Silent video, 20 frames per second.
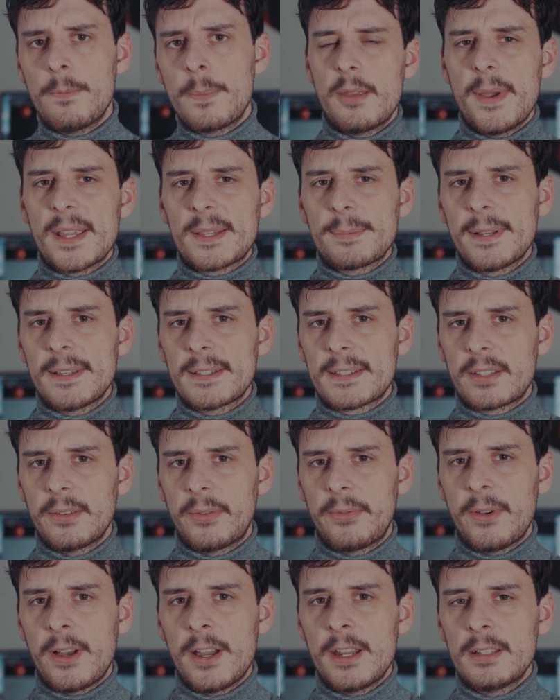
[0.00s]
The best place to
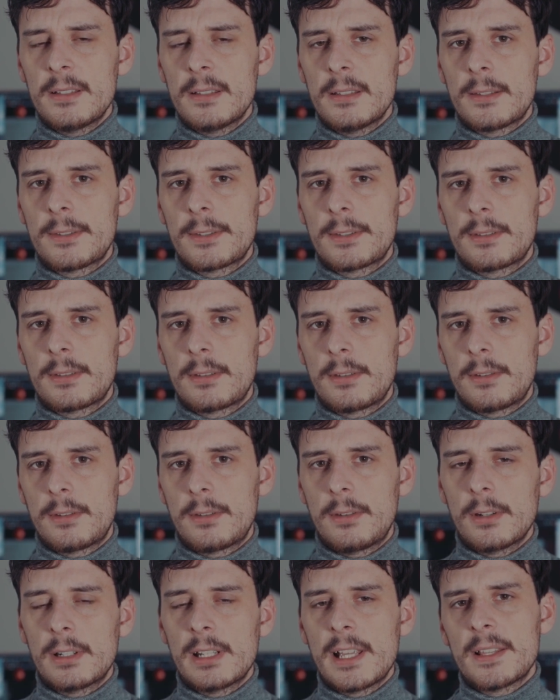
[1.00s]
find
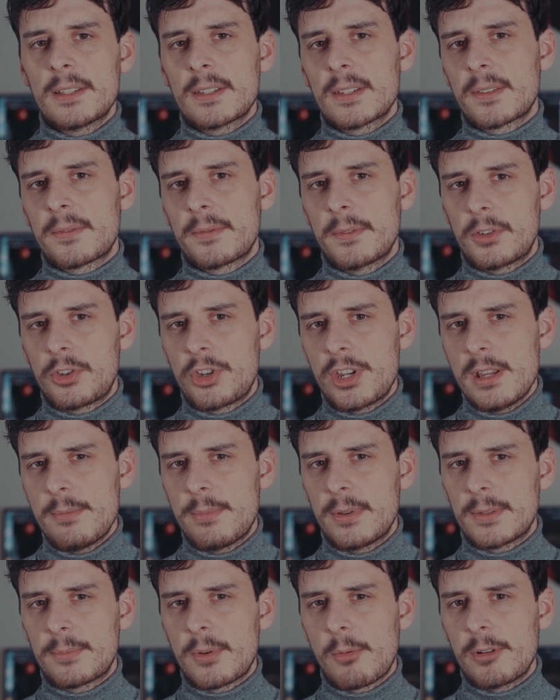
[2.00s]
good lenses for
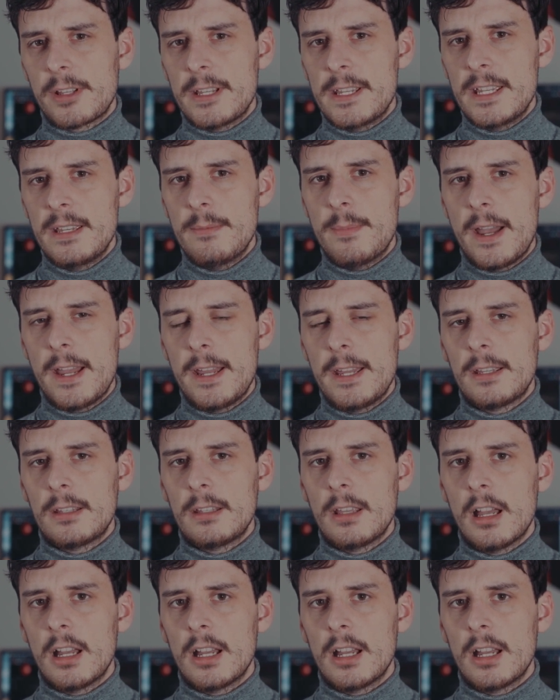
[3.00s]
cheap is probably eBay.